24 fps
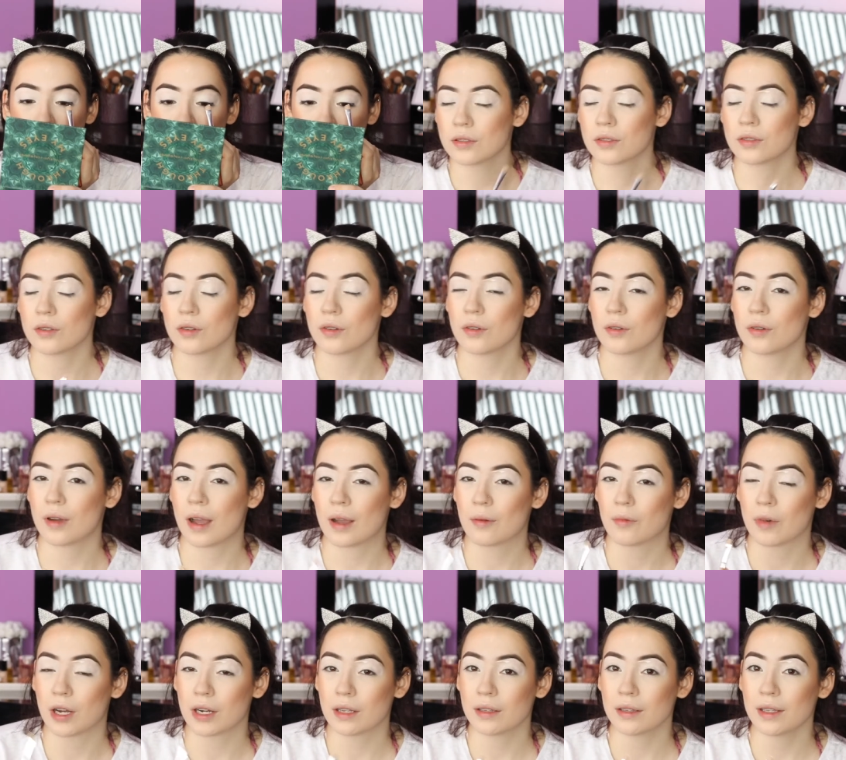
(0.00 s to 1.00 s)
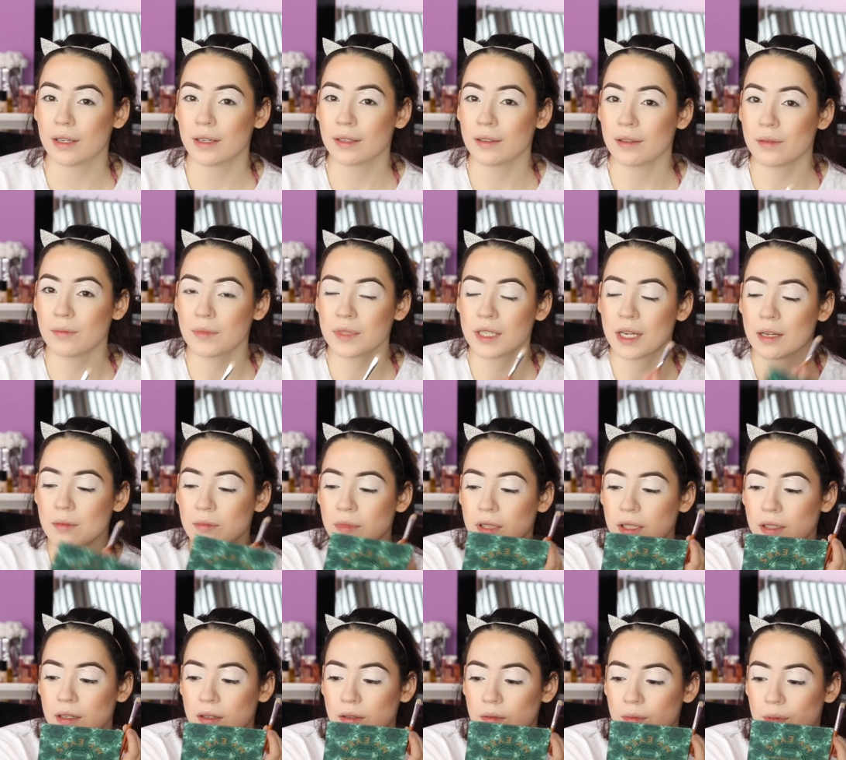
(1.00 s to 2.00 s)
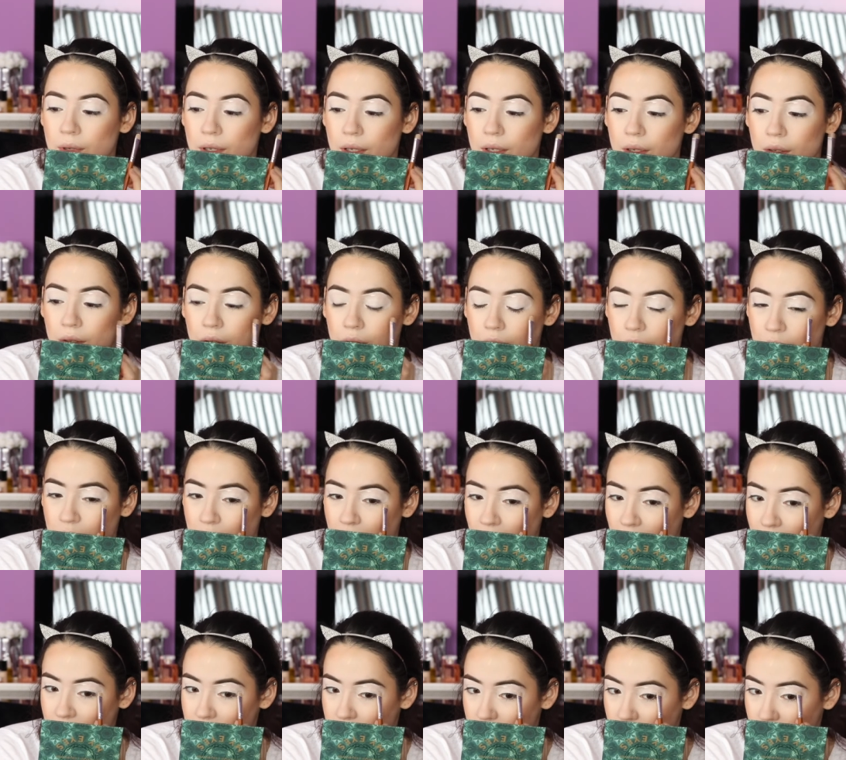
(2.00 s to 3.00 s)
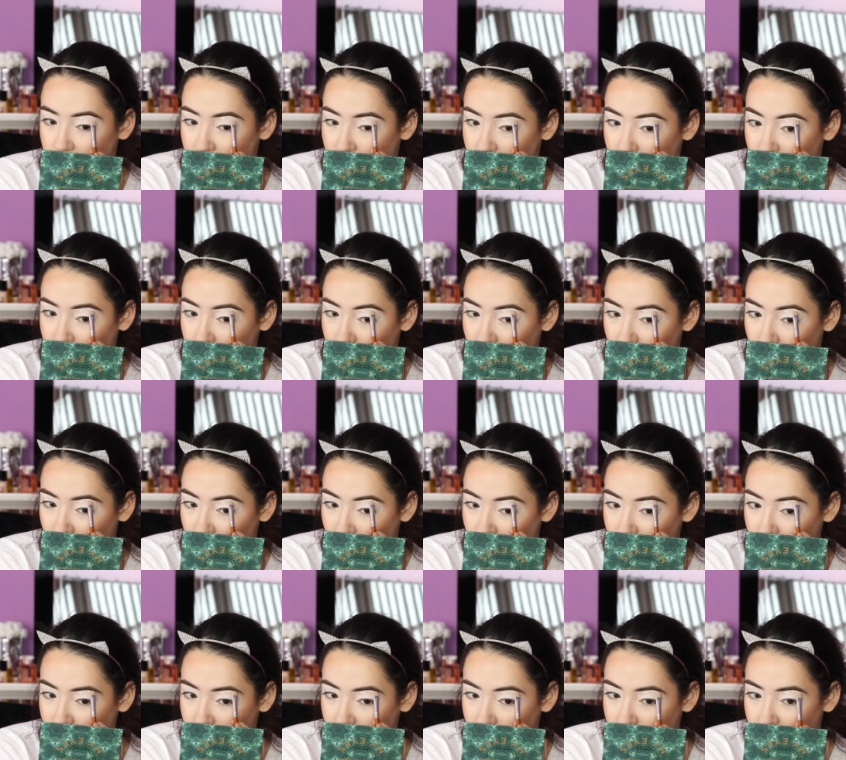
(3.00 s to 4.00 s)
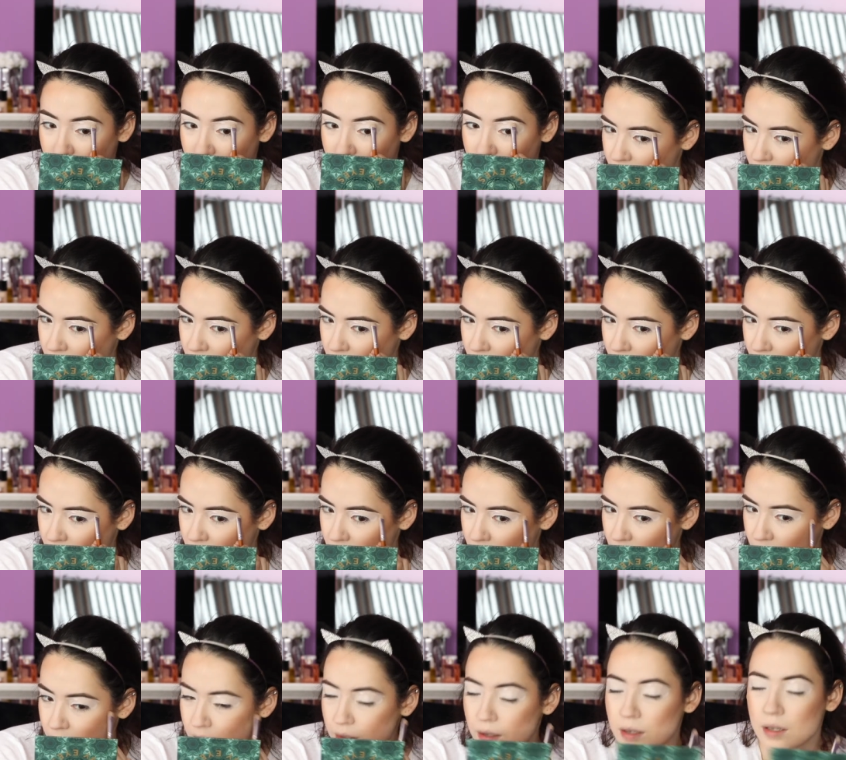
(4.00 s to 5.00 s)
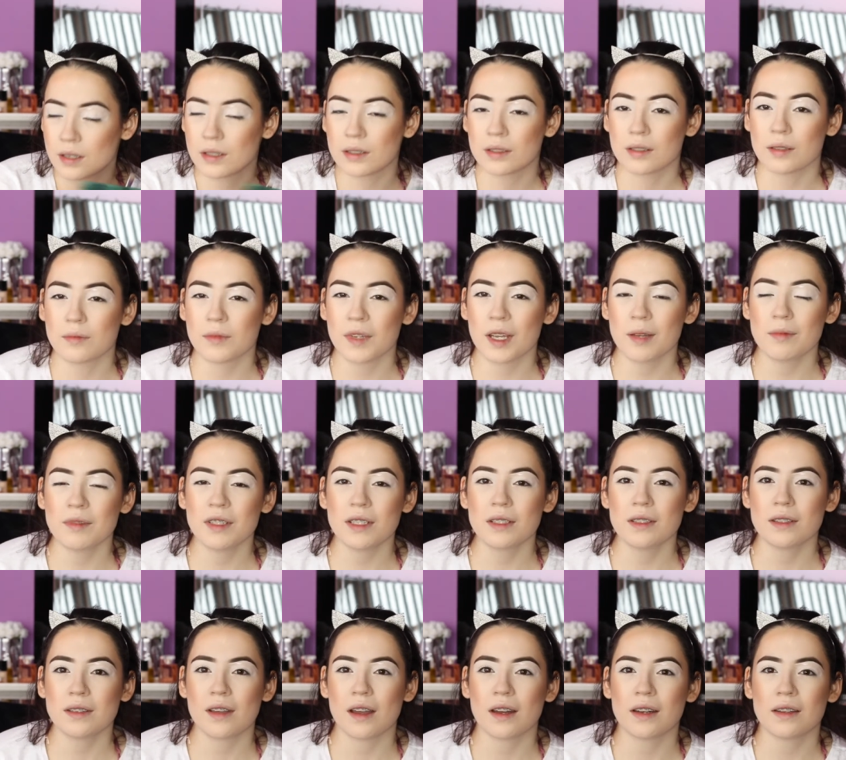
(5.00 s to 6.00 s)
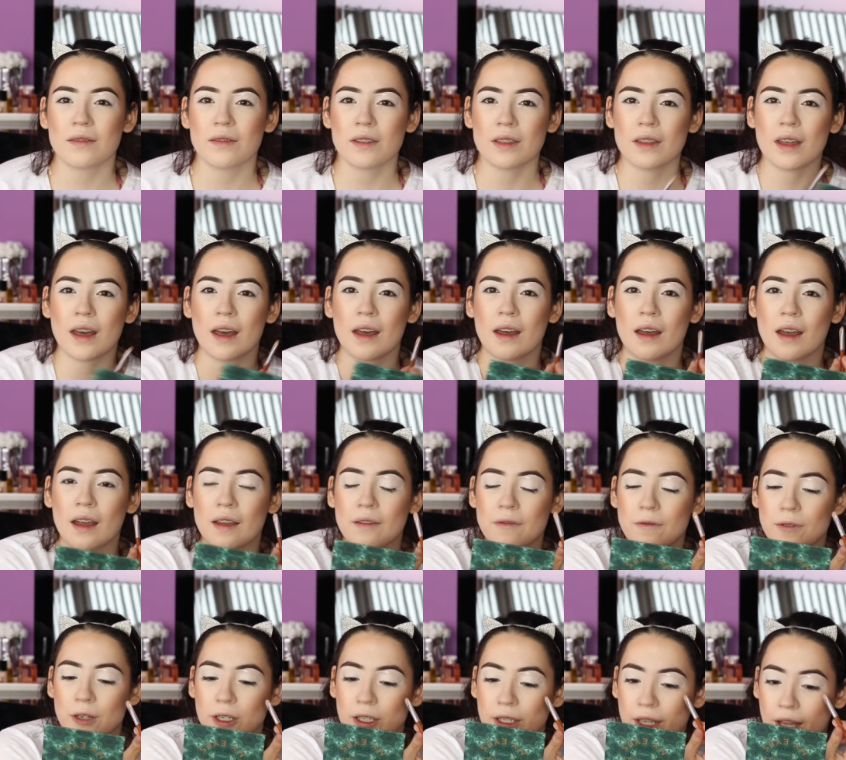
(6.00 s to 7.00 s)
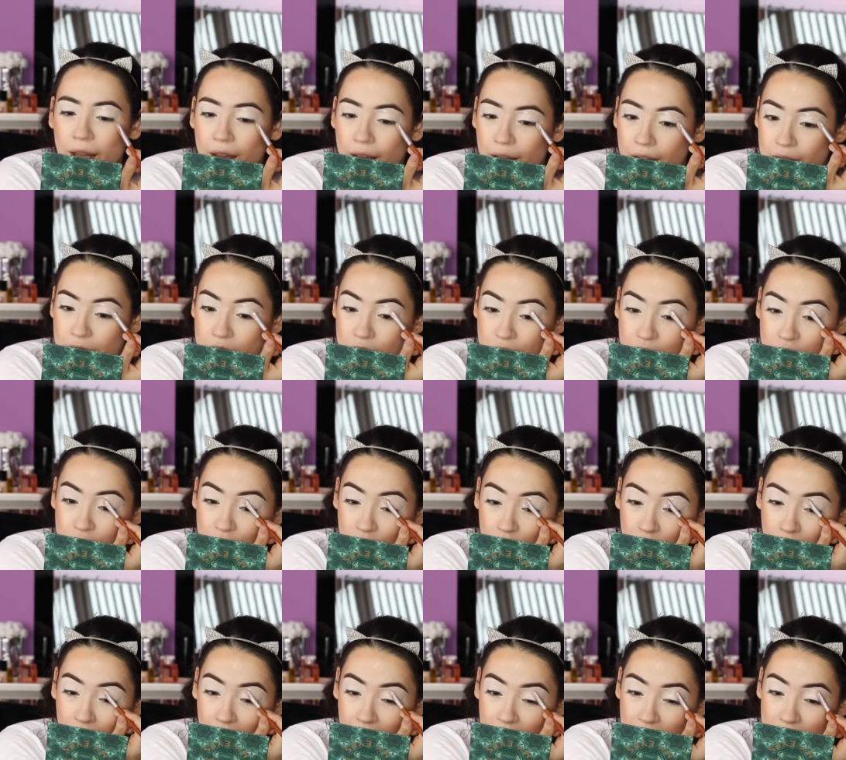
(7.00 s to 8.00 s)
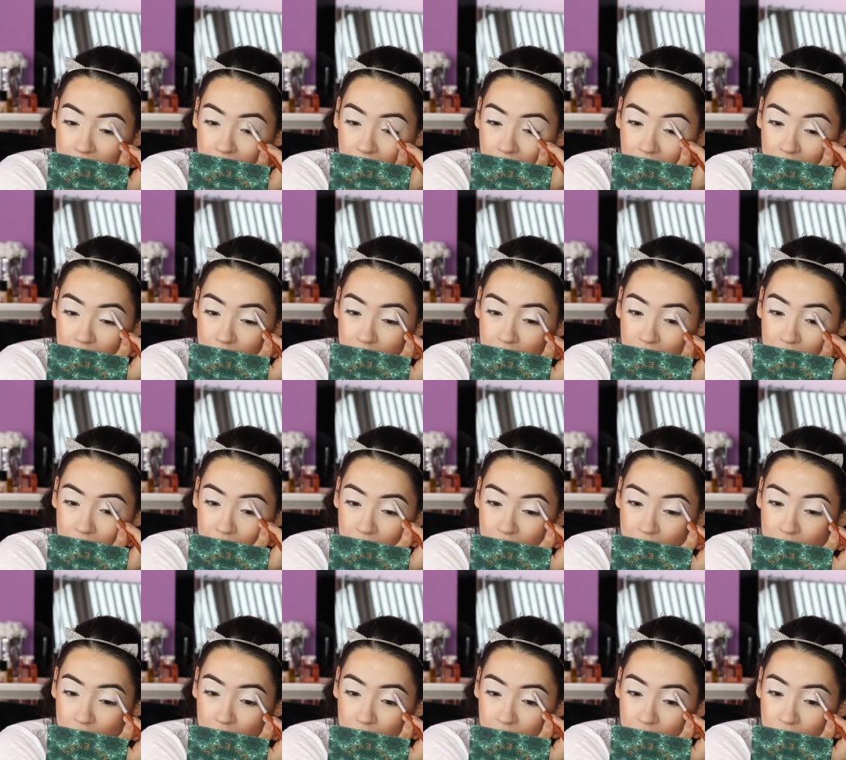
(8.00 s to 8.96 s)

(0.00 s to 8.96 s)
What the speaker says: So I want to link them down below, but hopefully I don't forget. Sometimes it's not even that I forget, I just don't have time like